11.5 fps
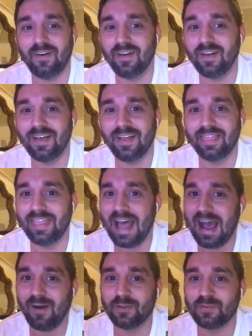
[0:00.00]
And
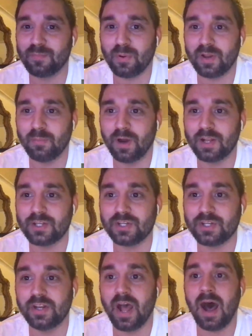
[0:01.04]
now it's pretty much
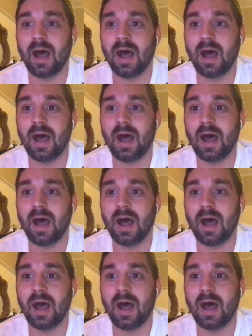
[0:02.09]
not